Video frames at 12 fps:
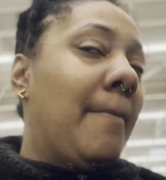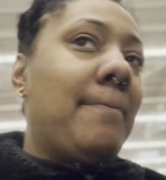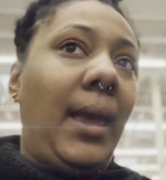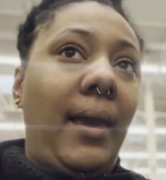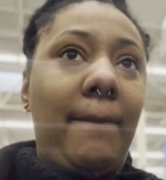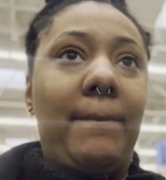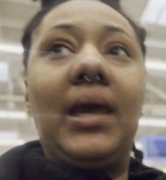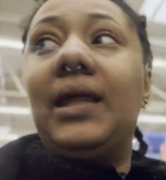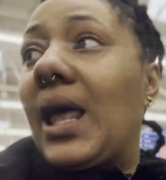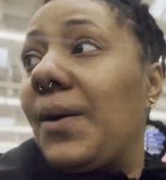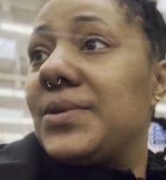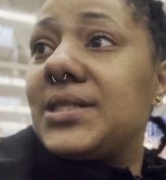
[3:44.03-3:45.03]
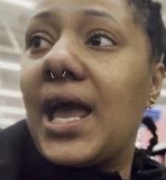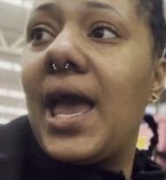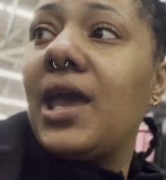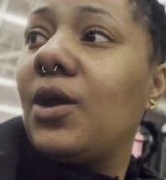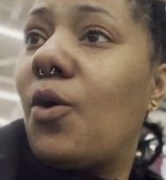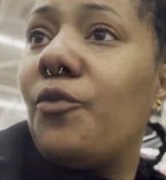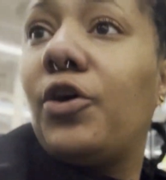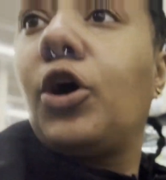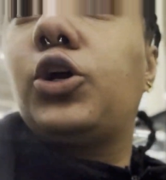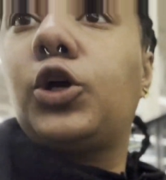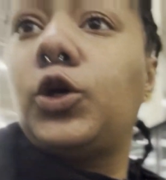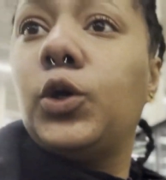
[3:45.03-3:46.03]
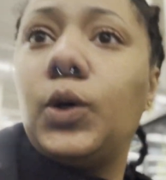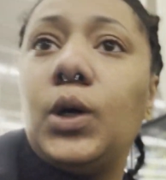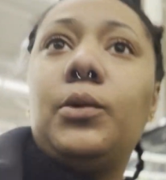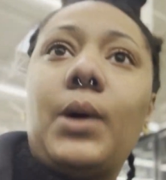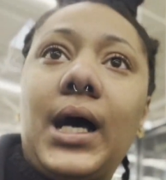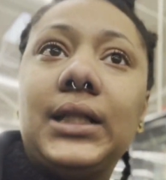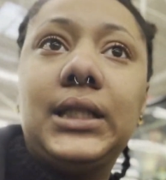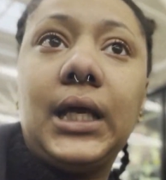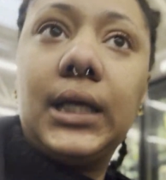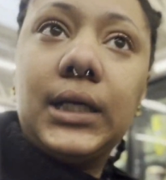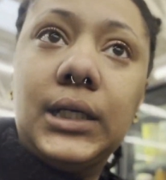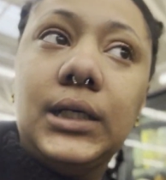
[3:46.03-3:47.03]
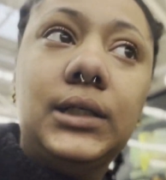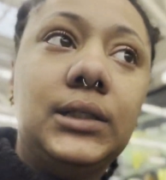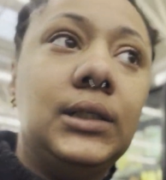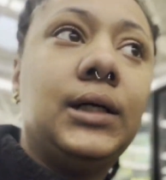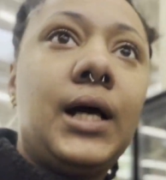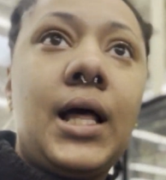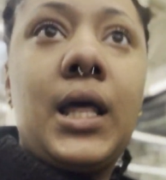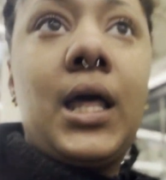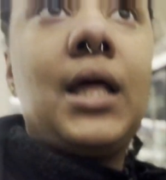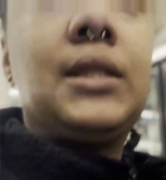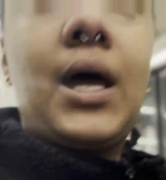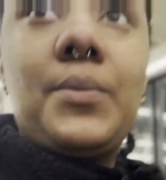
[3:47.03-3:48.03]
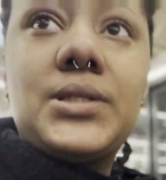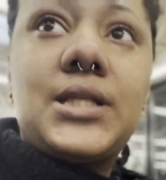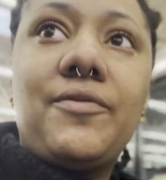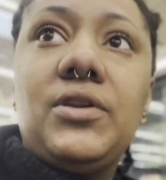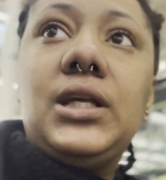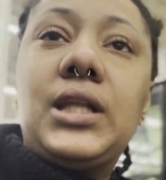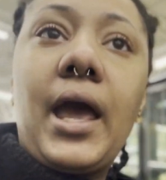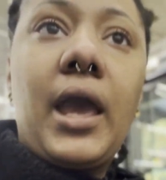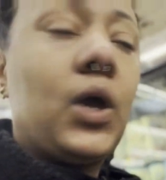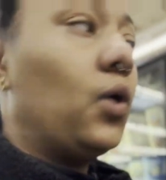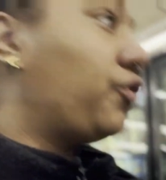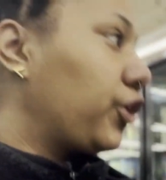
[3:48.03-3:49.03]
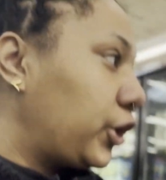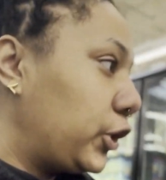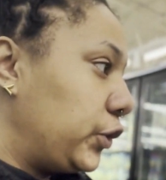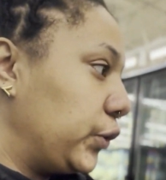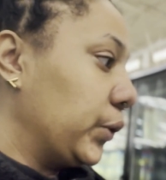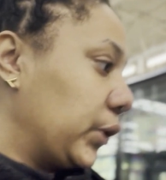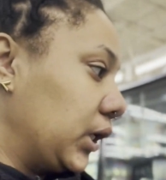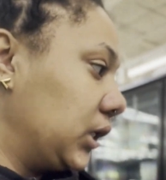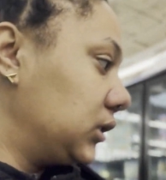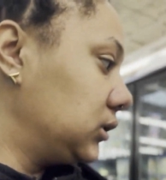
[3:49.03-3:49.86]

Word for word: Baby, that was the hangover cure right uh. there. That was definitely the hangover cure.